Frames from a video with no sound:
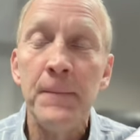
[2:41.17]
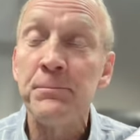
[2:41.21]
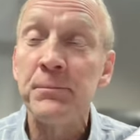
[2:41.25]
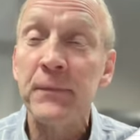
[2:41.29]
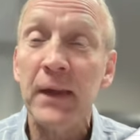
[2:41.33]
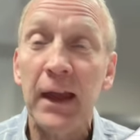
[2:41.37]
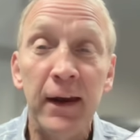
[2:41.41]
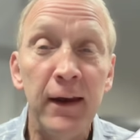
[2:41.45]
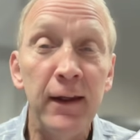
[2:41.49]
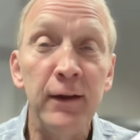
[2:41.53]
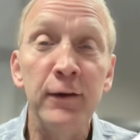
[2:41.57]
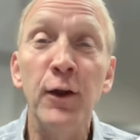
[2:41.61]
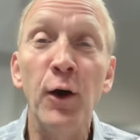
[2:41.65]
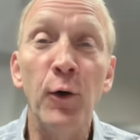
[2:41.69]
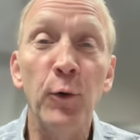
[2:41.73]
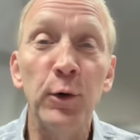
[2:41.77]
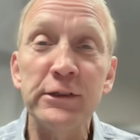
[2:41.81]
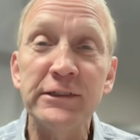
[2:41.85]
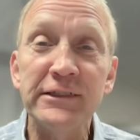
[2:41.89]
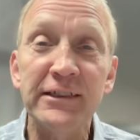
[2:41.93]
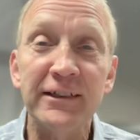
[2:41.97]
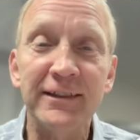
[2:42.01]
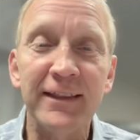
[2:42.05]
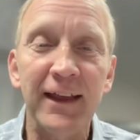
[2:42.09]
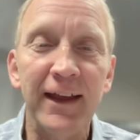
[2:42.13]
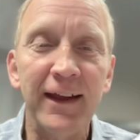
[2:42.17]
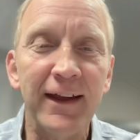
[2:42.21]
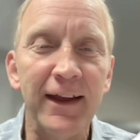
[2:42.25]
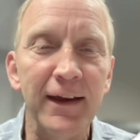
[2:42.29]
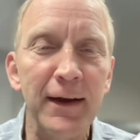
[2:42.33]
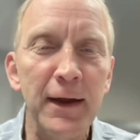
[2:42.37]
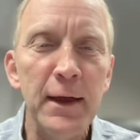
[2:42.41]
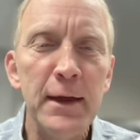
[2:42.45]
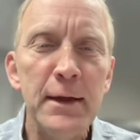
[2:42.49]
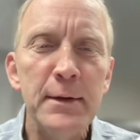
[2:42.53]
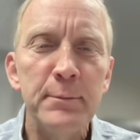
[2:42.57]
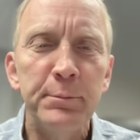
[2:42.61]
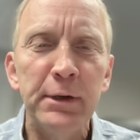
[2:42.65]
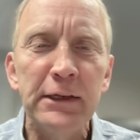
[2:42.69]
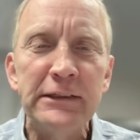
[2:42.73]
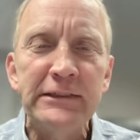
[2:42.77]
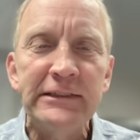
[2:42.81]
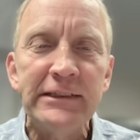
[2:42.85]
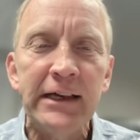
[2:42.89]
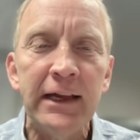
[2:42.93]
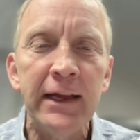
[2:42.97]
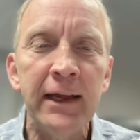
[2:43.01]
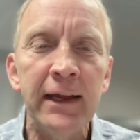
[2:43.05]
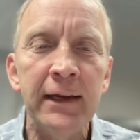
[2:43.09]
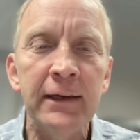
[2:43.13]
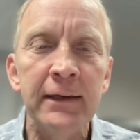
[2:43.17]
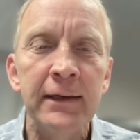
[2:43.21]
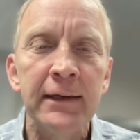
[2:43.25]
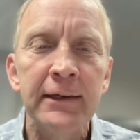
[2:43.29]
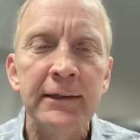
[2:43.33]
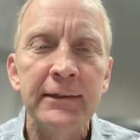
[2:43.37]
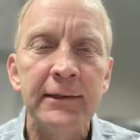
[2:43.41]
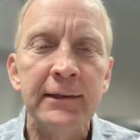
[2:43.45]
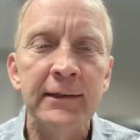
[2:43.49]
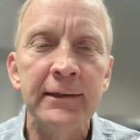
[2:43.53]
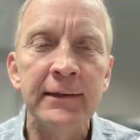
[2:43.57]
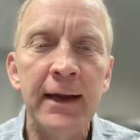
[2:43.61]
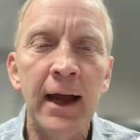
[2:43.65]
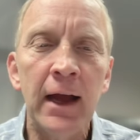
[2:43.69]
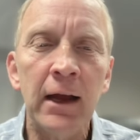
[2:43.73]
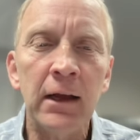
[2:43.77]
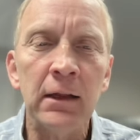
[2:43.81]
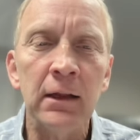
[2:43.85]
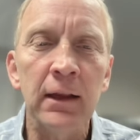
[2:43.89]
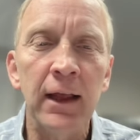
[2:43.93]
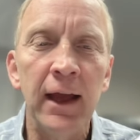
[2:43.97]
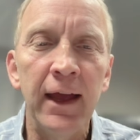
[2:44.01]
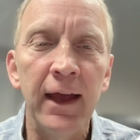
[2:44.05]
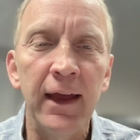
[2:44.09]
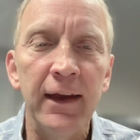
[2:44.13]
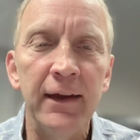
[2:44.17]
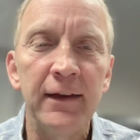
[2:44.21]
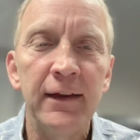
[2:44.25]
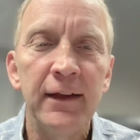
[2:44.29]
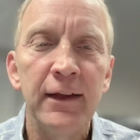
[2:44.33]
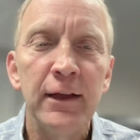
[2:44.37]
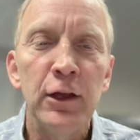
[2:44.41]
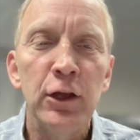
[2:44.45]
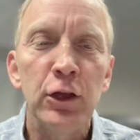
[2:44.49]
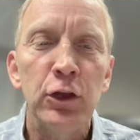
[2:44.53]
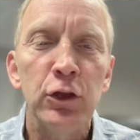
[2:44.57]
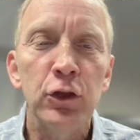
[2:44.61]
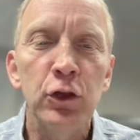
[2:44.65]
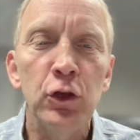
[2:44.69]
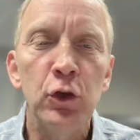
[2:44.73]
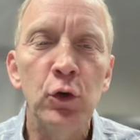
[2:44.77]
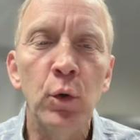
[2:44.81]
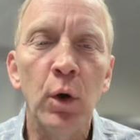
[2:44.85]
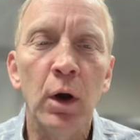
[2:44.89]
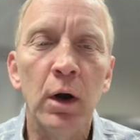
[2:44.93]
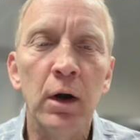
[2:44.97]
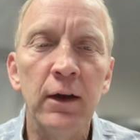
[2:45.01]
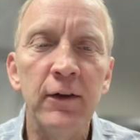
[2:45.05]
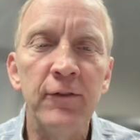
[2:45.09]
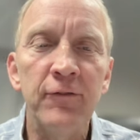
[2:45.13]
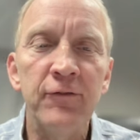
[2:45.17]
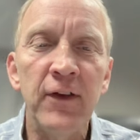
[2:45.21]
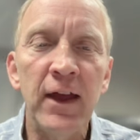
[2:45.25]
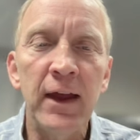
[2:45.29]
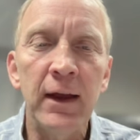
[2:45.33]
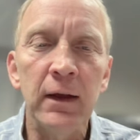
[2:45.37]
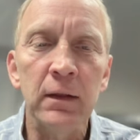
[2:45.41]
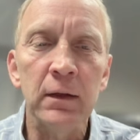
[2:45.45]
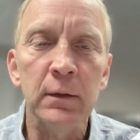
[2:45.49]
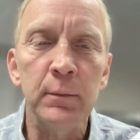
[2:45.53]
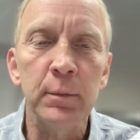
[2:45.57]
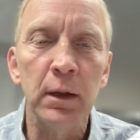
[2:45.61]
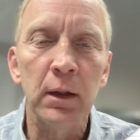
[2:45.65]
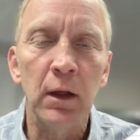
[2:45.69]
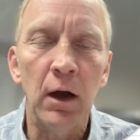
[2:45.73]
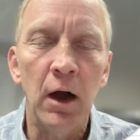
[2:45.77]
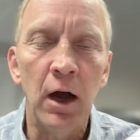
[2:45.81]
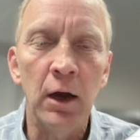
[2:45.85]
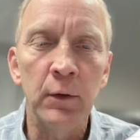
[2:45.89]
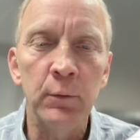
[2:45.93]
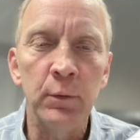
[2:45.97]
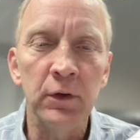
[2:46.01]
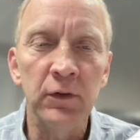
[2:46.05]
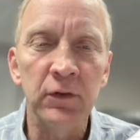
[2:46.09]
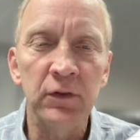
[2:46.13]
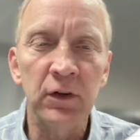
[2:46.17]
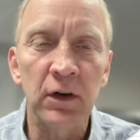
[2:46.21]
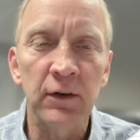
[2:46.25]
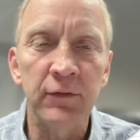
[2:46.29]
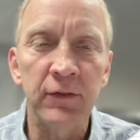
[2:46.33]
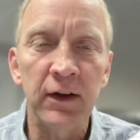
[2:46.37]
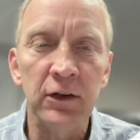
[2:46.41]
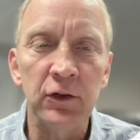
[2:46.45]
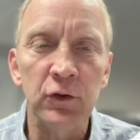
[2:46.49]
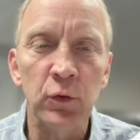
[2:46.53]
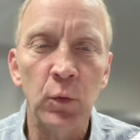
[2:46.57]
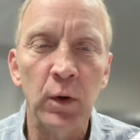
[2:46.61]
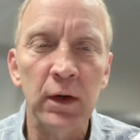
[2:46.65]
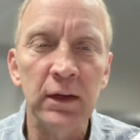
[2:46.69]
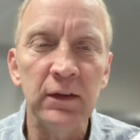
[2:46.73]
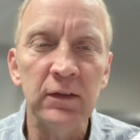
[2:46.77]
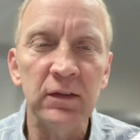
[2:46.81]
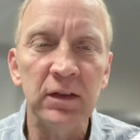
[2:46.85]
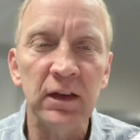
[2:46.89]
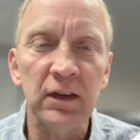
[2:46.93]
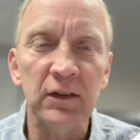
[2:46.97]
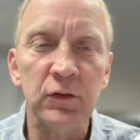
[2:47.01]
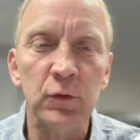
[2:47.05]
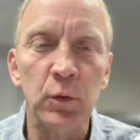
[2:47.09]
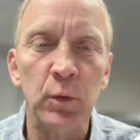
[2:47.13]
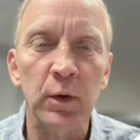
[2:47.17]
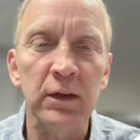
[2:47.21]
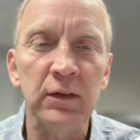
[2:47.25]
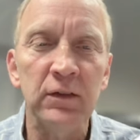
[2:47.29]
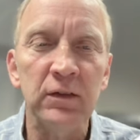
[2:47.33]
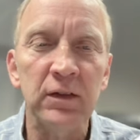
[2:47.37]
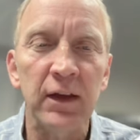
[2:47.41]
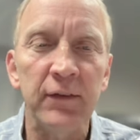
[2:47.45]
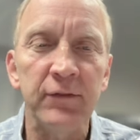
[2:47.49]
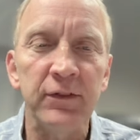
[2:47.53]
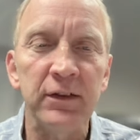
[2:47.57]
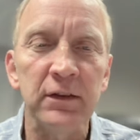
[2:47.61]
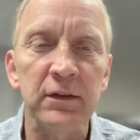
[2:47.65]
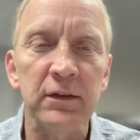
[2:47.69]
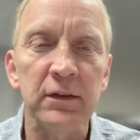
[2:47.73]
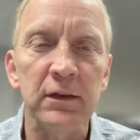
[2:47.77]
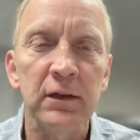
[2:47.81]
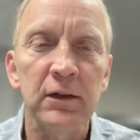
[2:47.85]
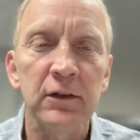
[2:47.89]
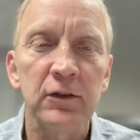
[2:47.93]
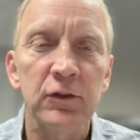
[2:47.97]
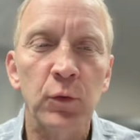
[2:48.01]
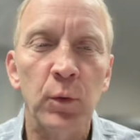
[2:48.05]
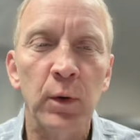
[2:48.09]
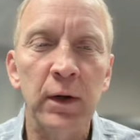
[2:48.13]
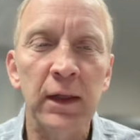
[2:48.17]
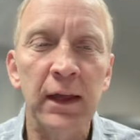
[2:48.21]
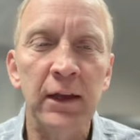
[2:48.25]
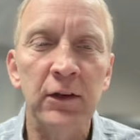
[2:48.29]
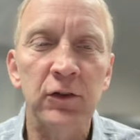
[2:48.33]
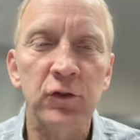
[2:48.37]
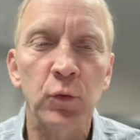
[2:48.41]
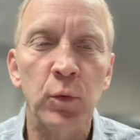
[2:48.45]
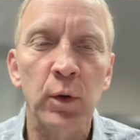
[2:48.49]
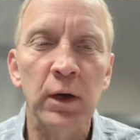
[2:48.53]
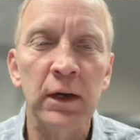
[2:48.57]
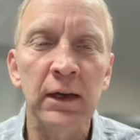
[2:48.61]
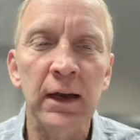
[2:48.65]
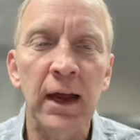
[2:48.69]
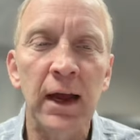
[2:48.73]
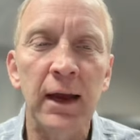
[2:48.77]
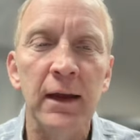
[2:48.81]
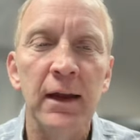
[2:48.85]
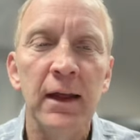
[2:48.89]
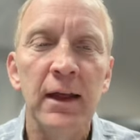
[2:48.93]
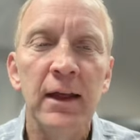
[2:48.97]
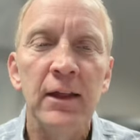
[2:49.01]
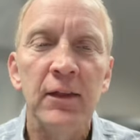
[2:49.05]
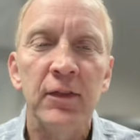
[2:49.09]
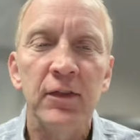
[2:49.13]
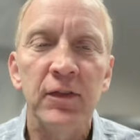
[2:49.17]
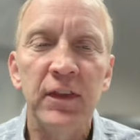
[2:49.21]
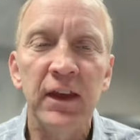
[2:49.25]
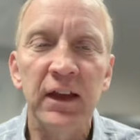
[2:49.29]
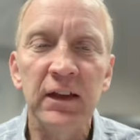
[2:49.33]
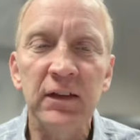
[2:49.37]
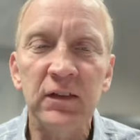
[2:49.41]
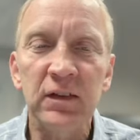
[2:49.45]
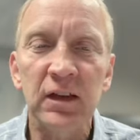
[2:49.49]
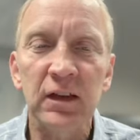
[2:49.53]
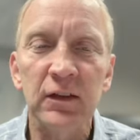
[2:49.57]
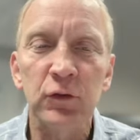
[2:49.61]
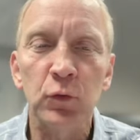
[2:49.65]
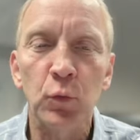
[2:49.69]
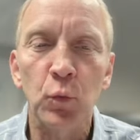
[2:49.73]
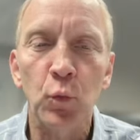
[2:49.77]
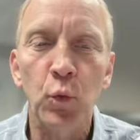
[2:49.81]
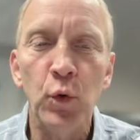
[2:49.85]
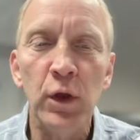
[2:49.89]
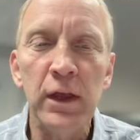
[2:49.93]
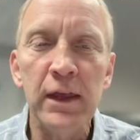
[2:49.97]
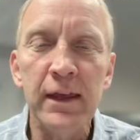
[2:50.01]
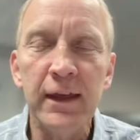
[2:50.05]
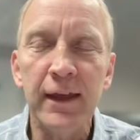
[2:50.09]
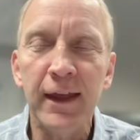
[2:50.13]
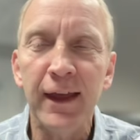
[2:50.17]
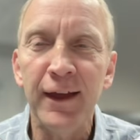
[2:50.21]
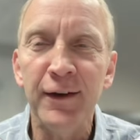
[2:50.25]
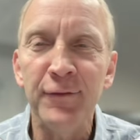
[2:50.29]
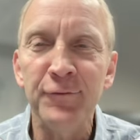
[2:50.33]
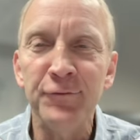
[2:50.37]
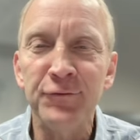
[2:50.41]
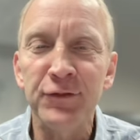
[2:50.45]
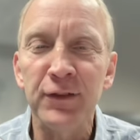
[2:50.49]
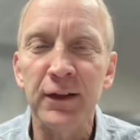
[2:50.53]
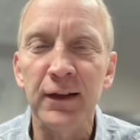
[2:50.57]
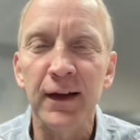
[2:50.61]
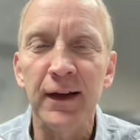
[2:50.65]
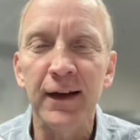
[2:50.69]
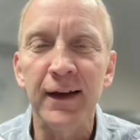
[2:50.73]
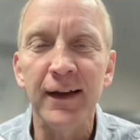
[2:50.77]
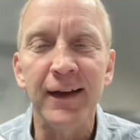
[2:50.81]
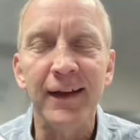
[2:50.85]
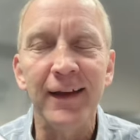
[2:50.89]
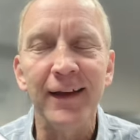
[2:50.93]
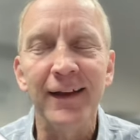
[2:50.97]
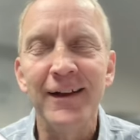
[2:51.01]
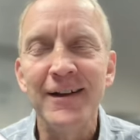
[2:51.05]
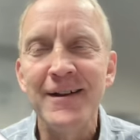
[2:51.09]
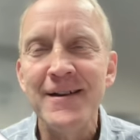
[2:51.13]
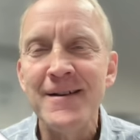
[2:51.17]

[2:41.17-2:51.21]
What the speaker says: And I know what you're thinking, but Gene, you're knucklehead. You are available on reserve on 26, 27, 28, 29. This is weekend flying.